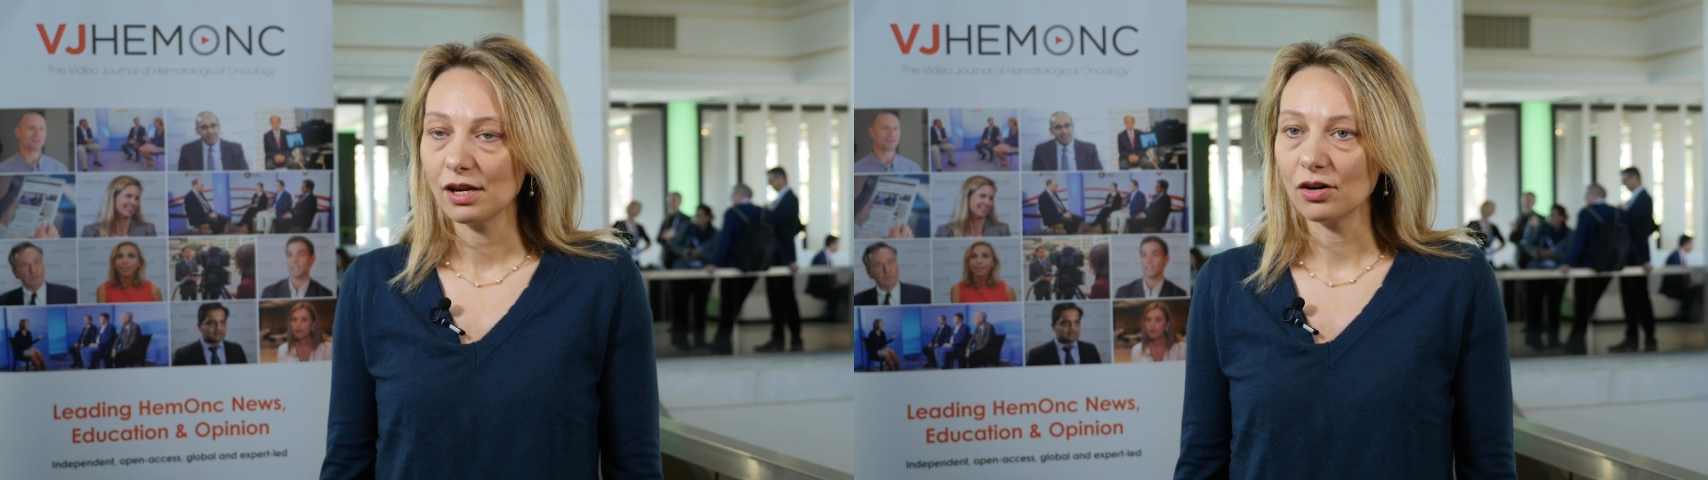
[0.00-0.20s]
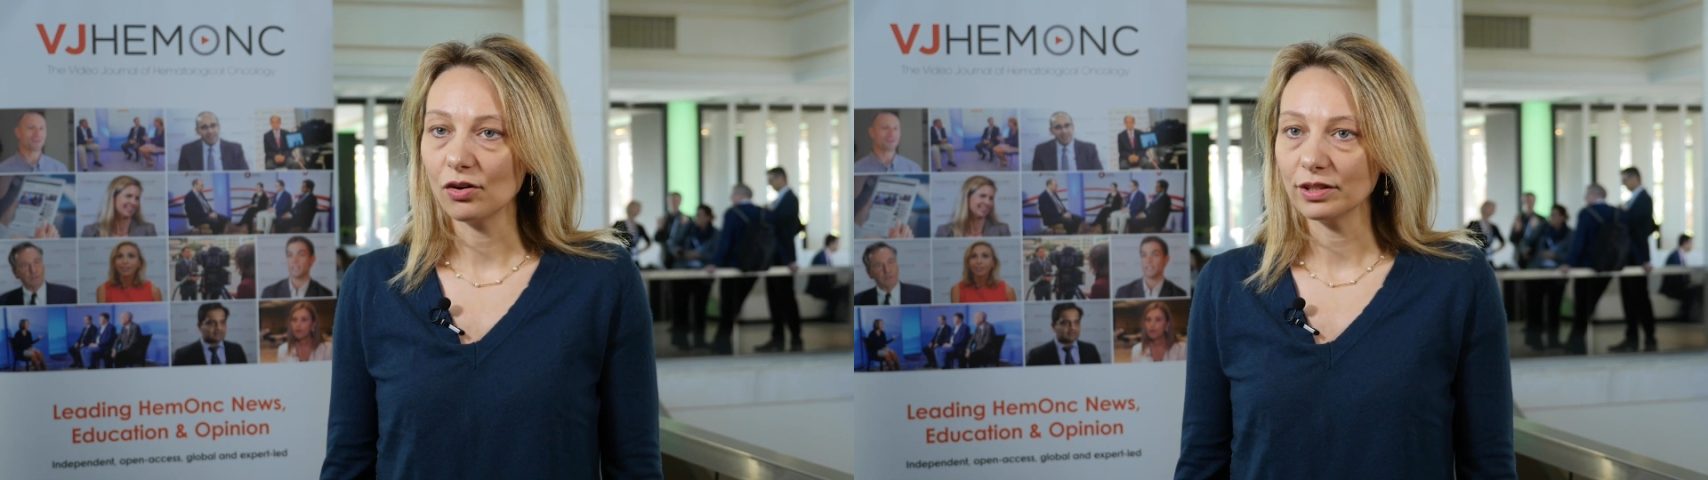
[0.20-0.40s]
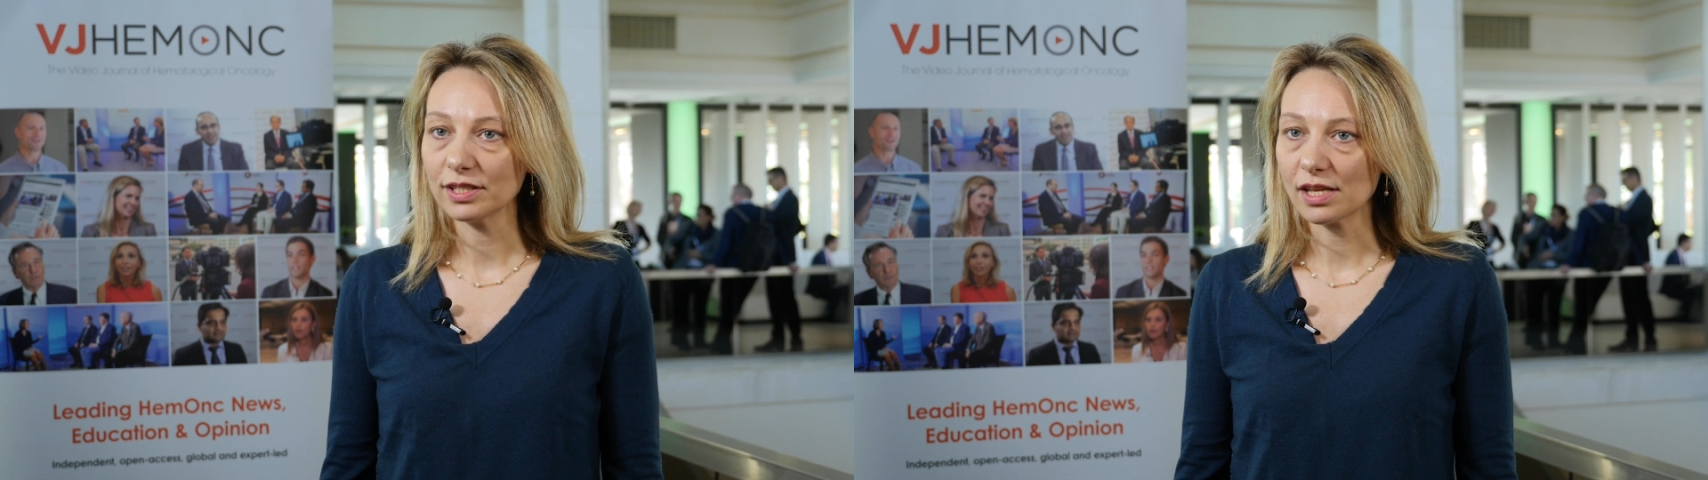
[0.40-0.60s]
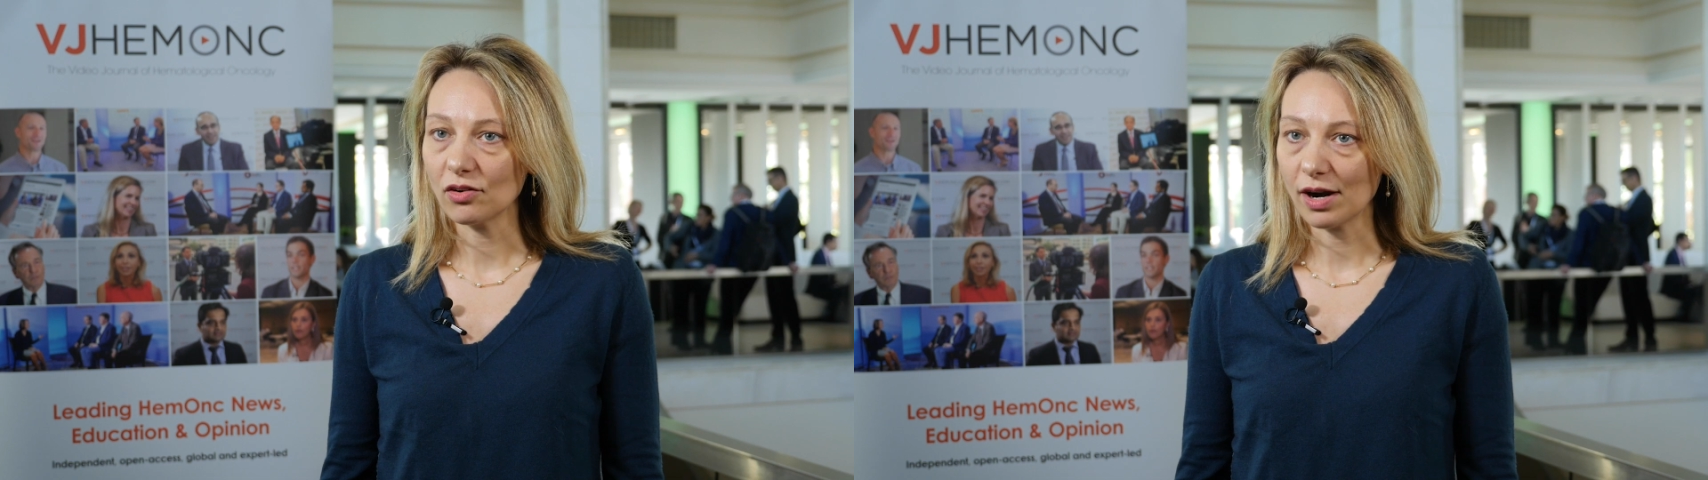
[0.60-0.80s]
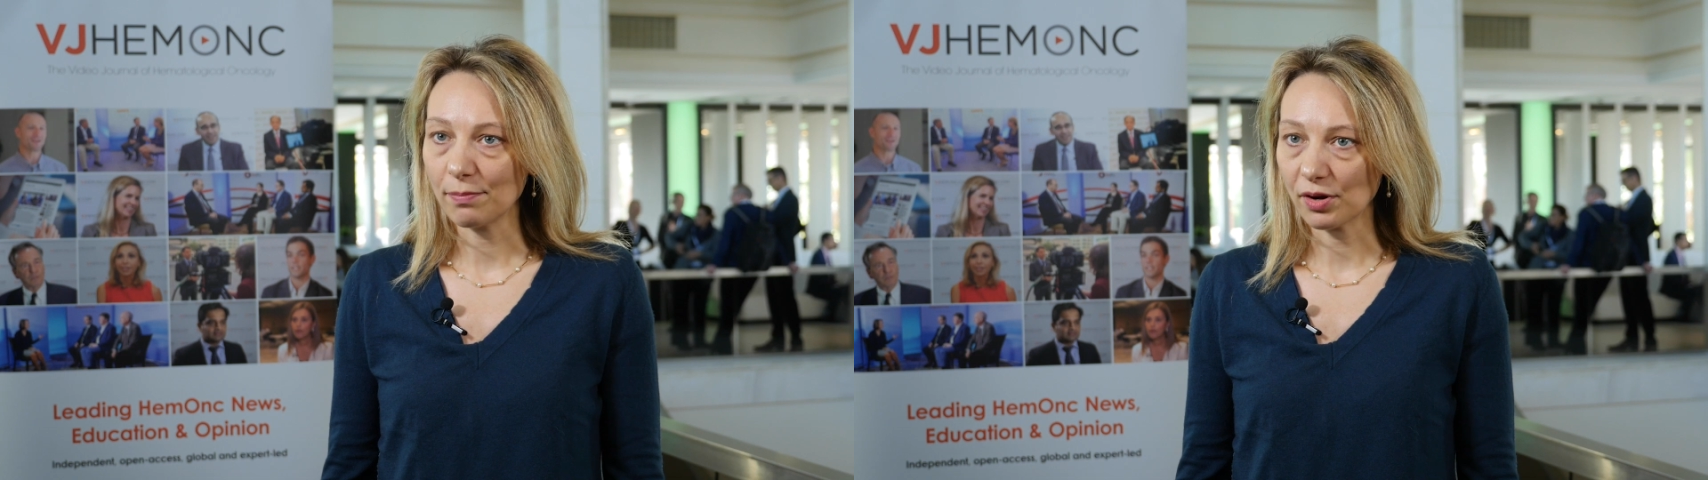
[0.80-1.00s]
all the
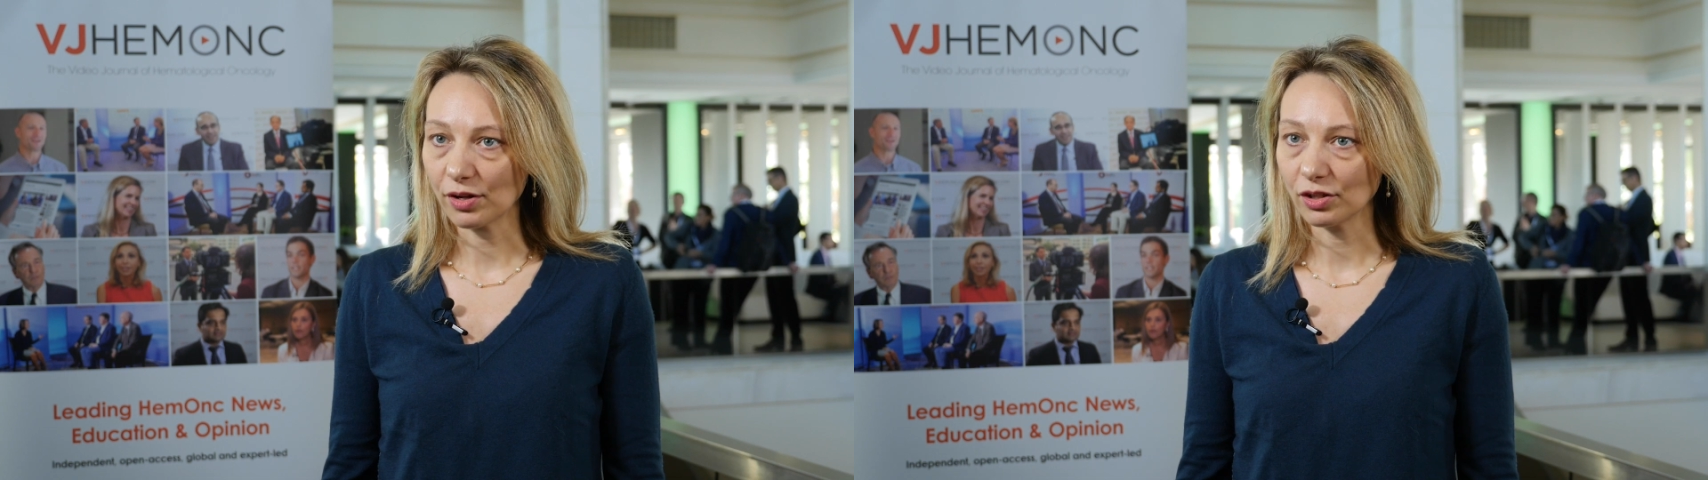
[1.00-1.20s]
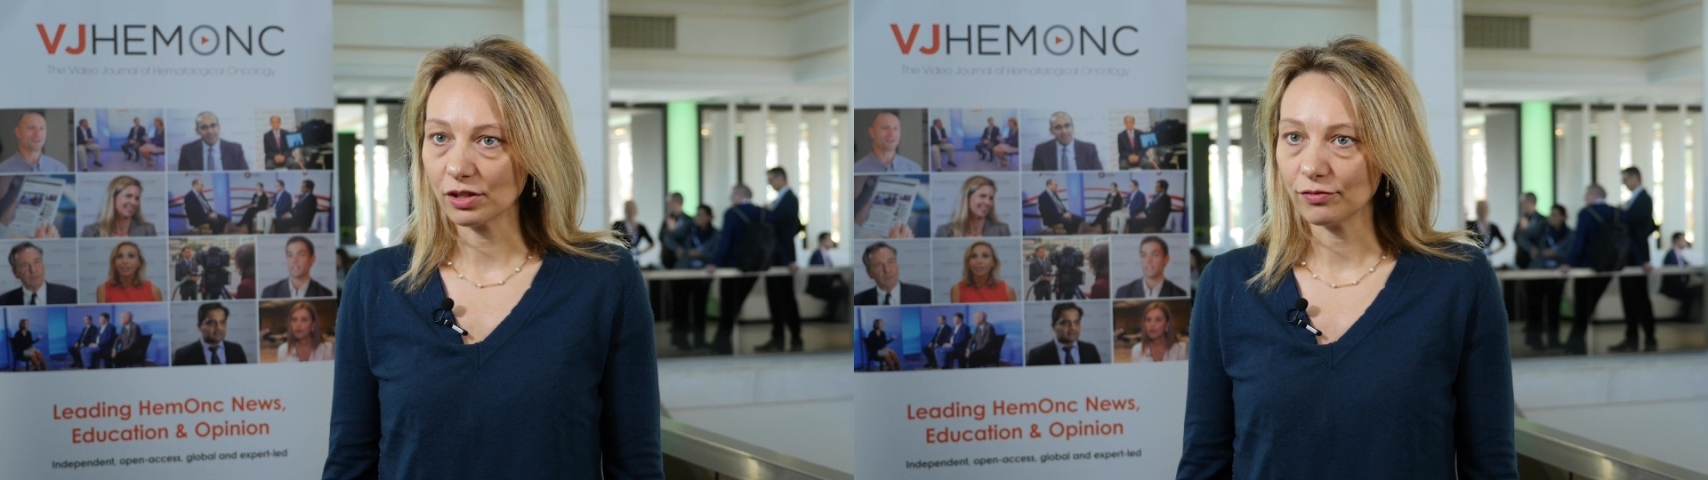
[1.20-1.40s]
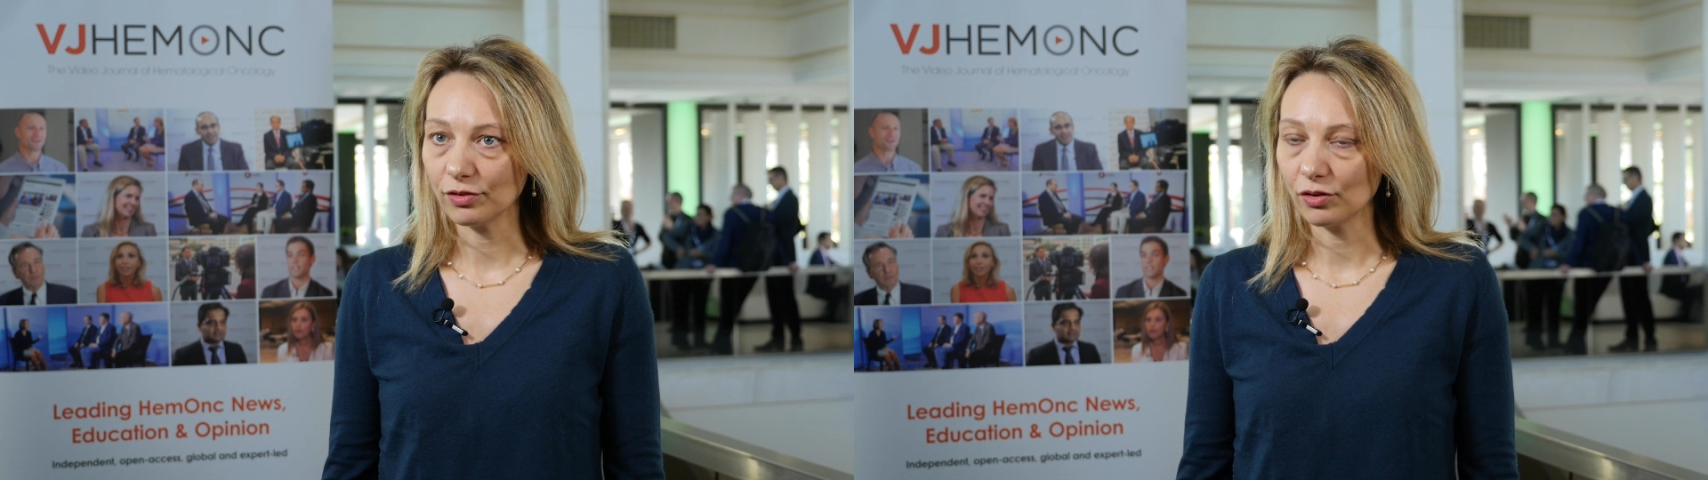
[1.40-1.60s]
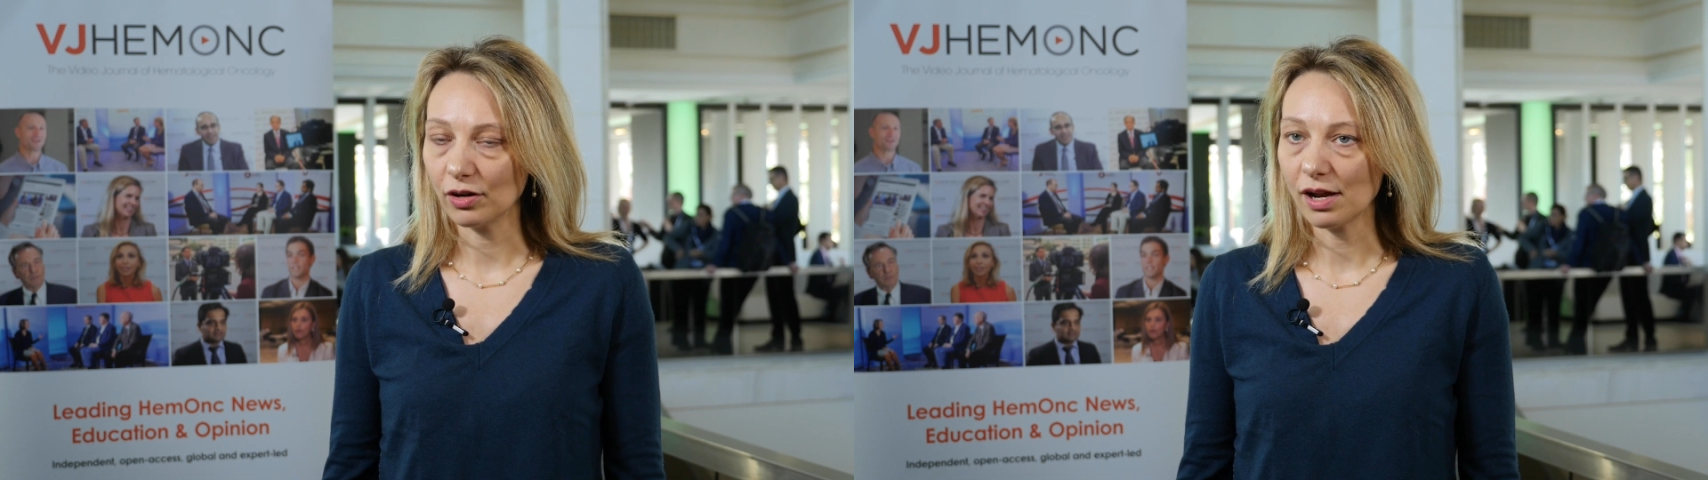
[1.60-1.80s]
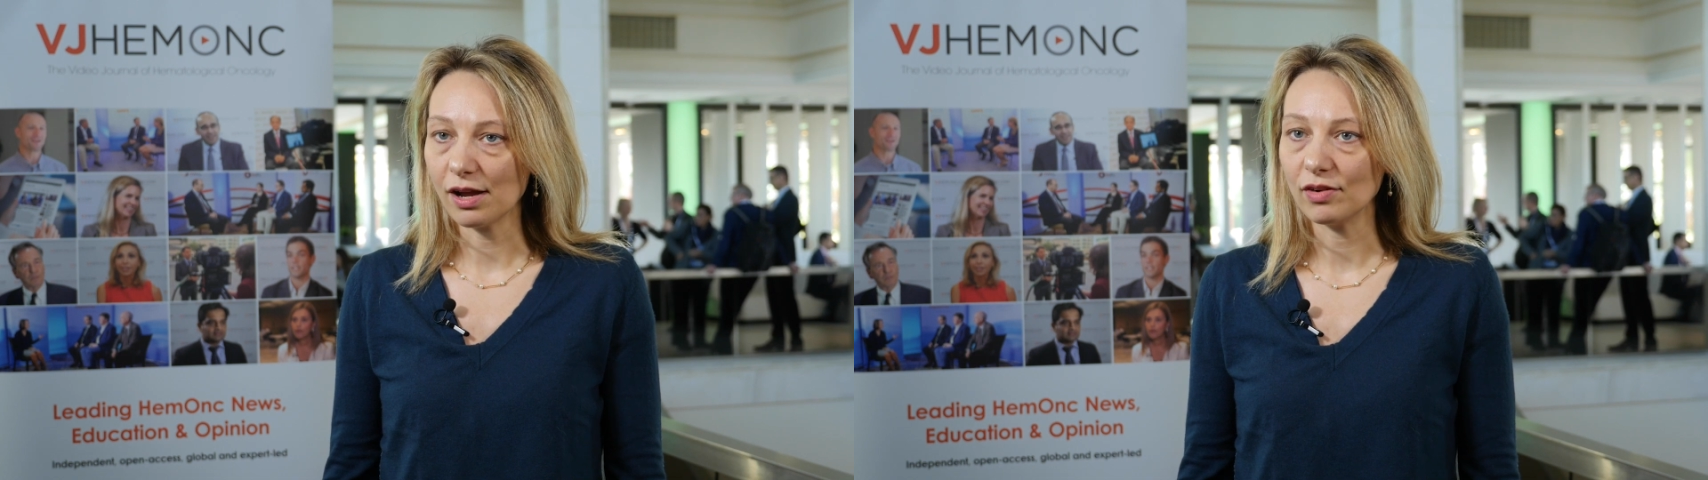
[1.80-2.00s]
cellular product
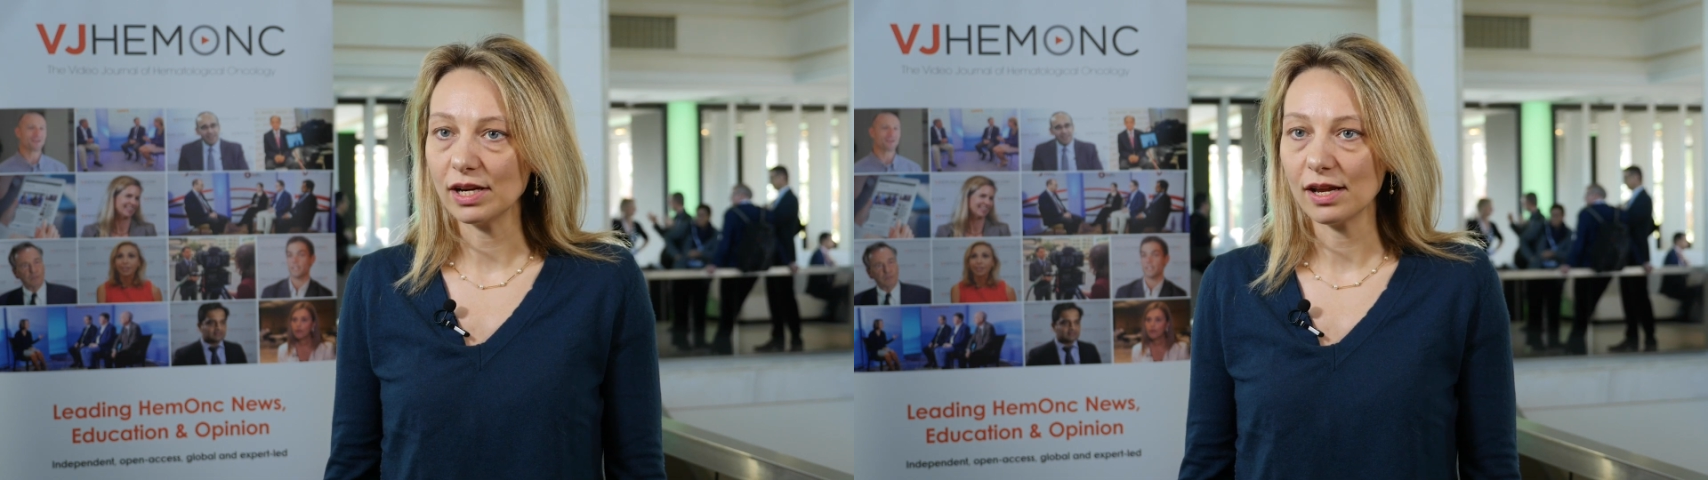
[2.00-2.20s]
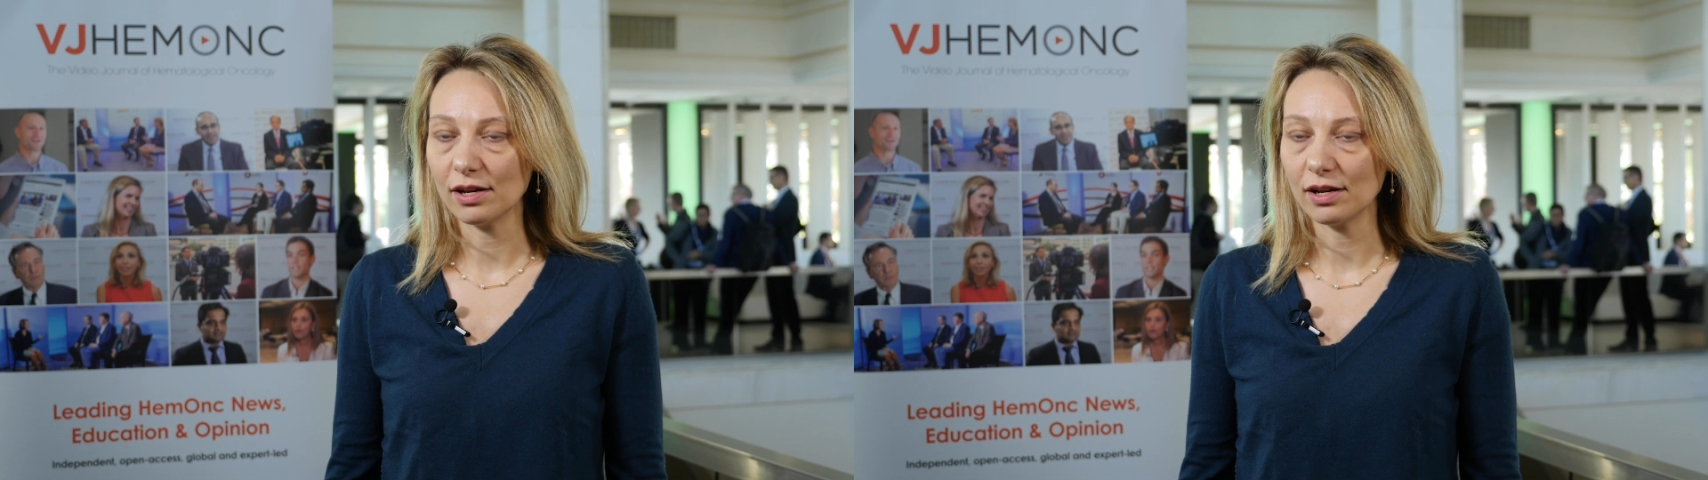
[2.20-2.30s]
for every